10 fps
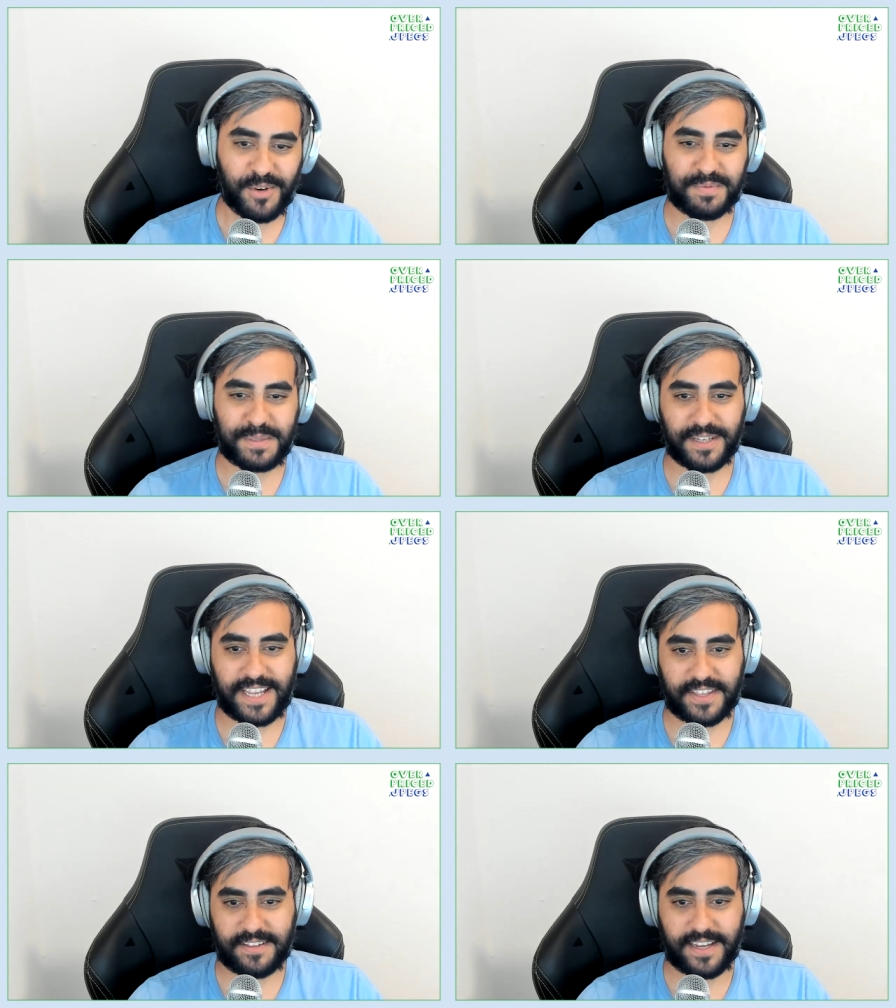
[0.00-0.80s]
most people
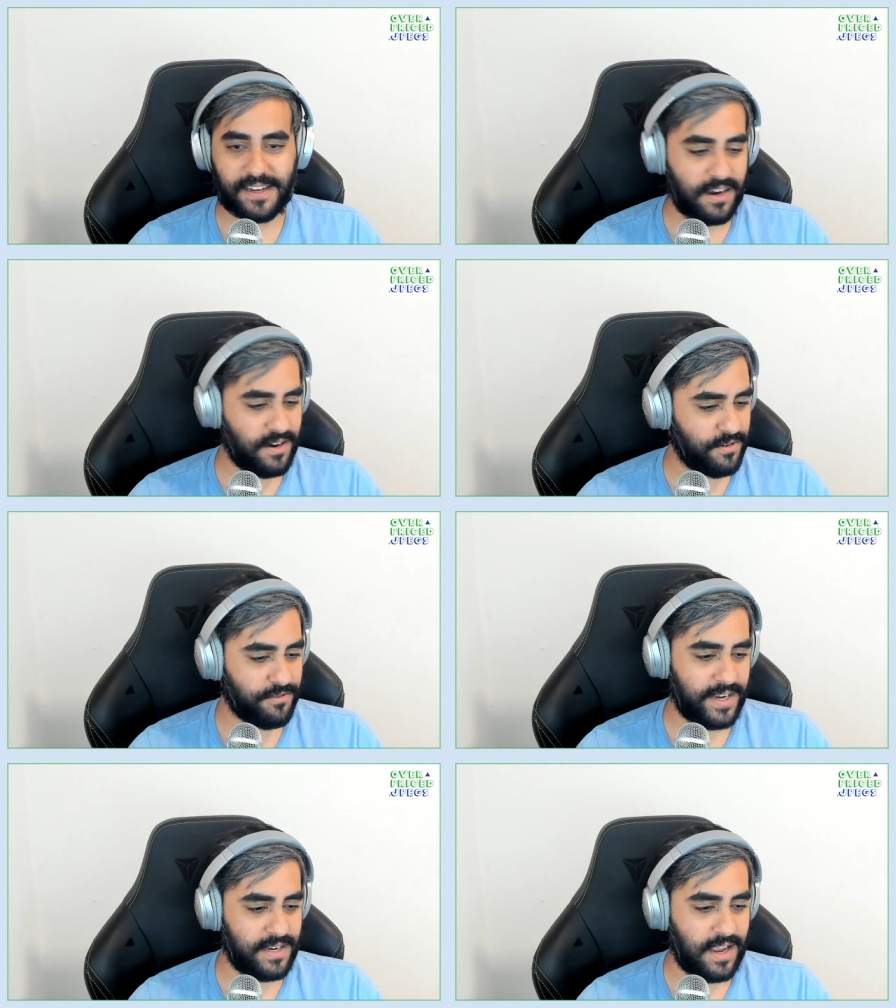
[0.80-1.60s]
get there like, "Oh,
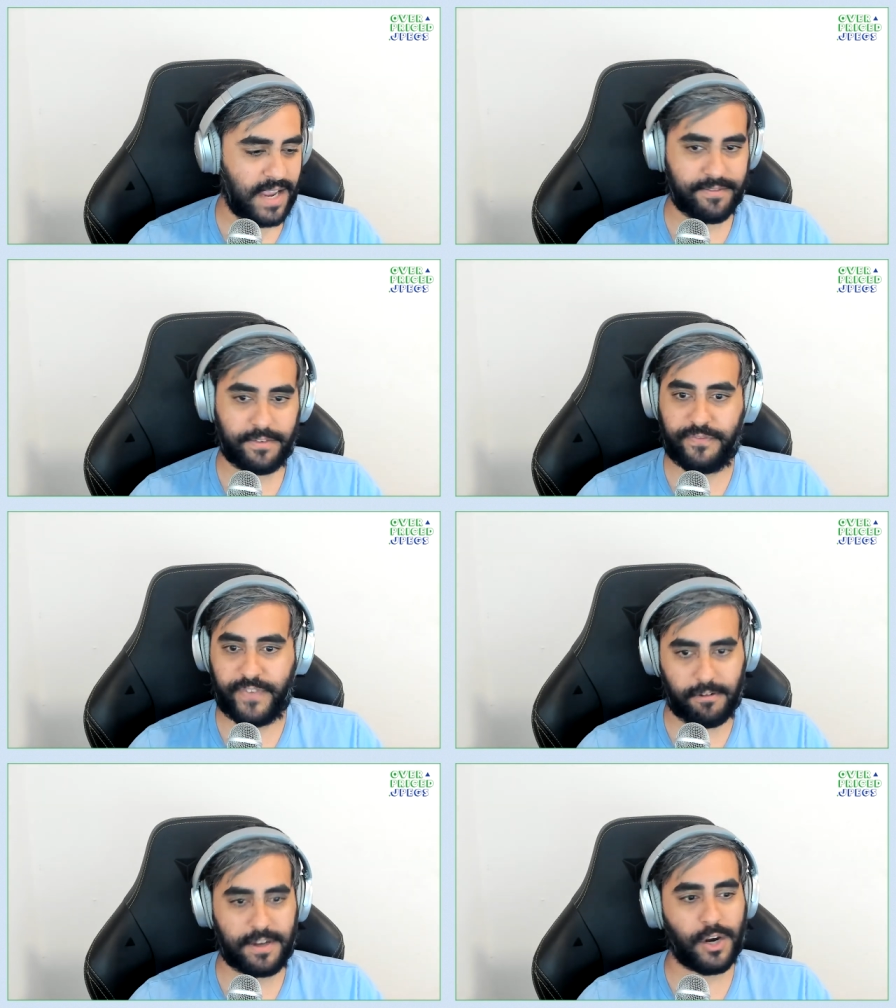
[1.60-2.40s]
great, I have a
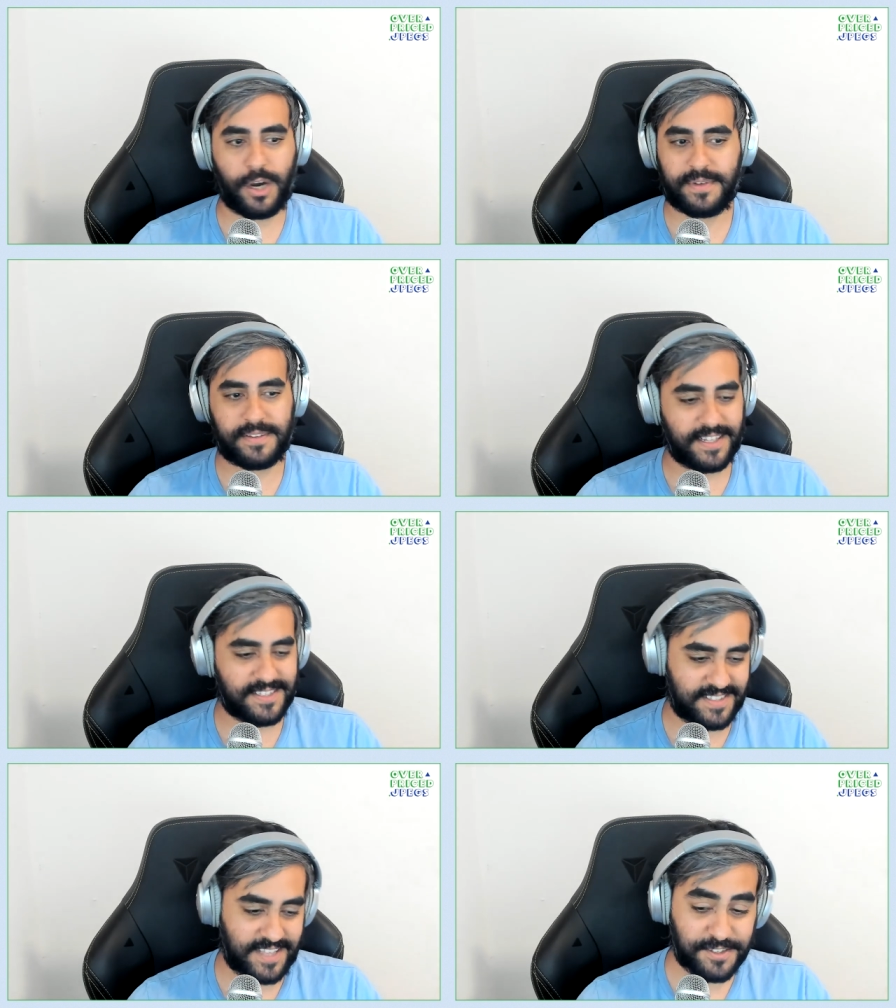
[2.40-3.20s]
very common.
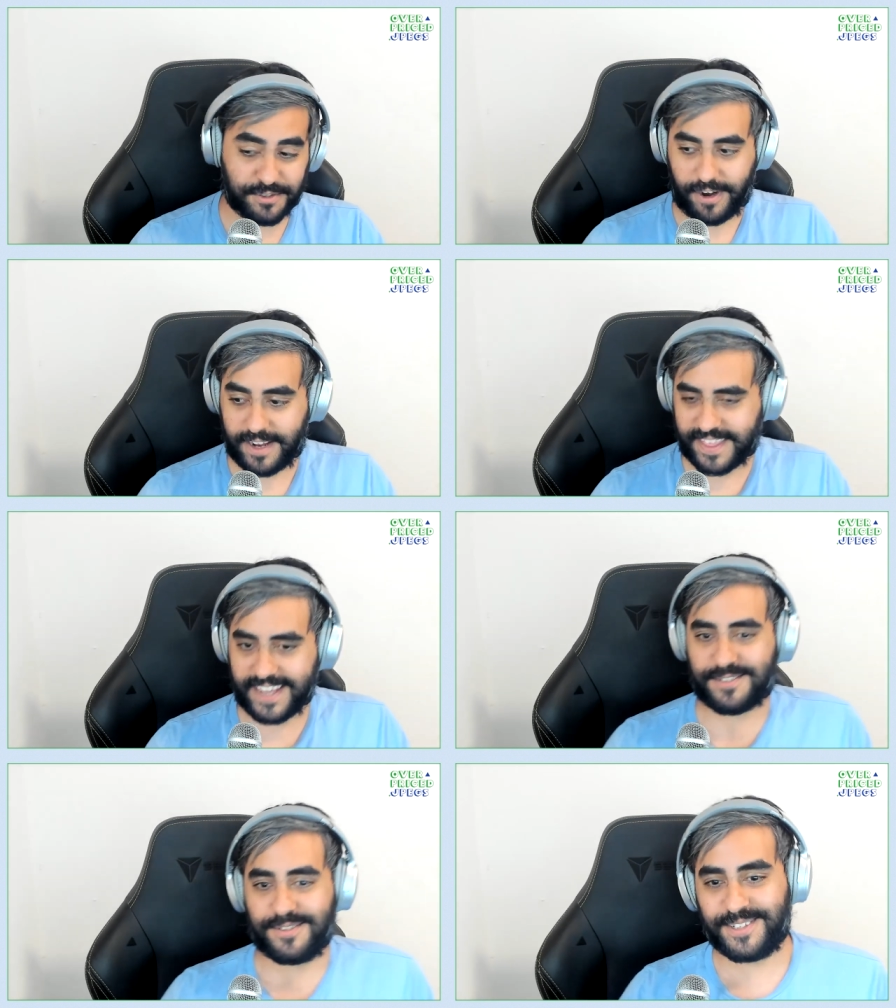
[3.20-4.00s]
That's that's great.
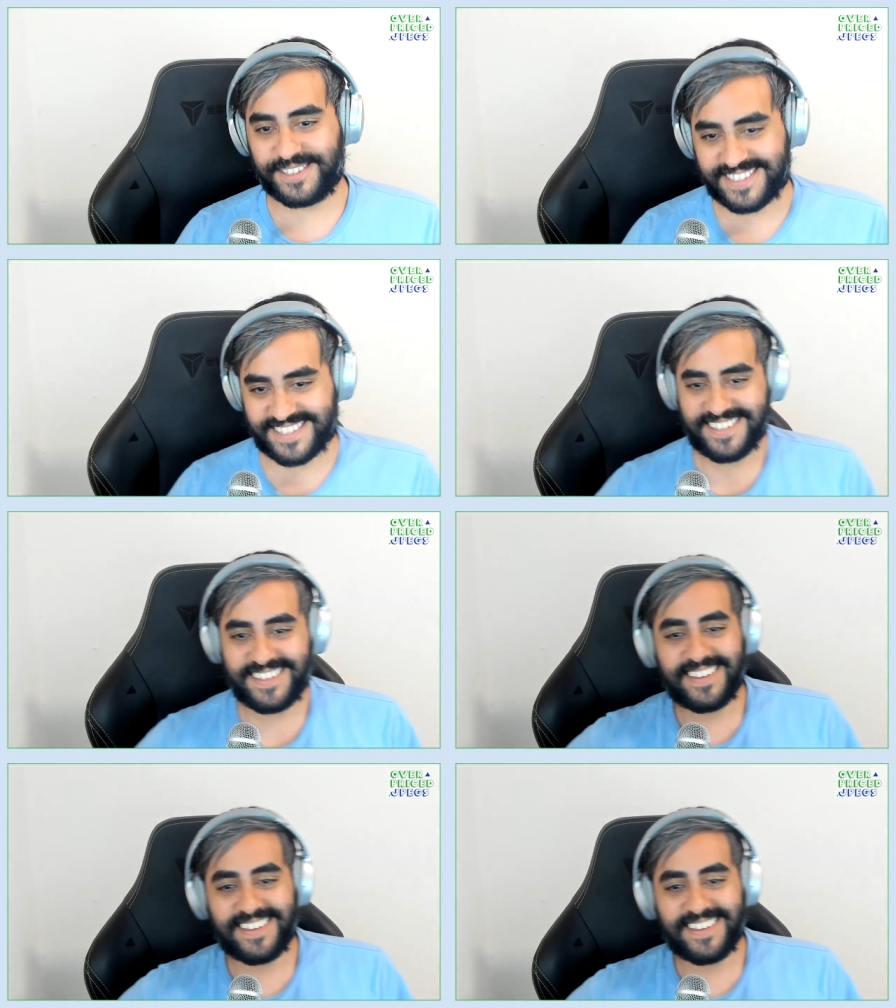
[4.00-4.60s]
Thanks, Doodles."